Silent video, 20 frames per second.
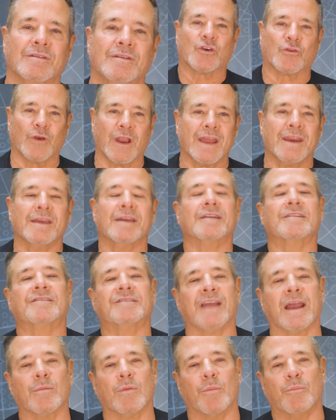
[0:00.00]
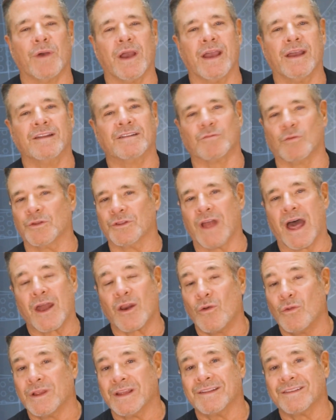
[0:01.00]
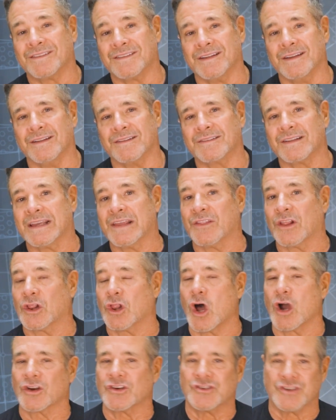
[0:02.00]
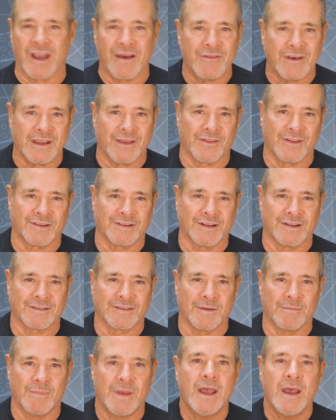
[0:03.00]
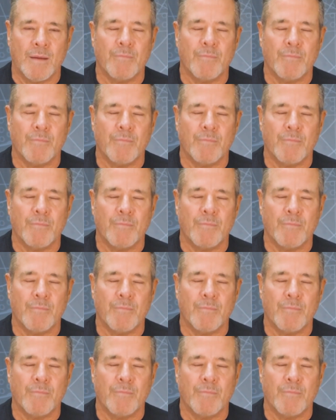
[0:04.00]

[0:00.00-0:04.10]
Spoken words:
Creating a stable base will not only assist in the longevity of the system,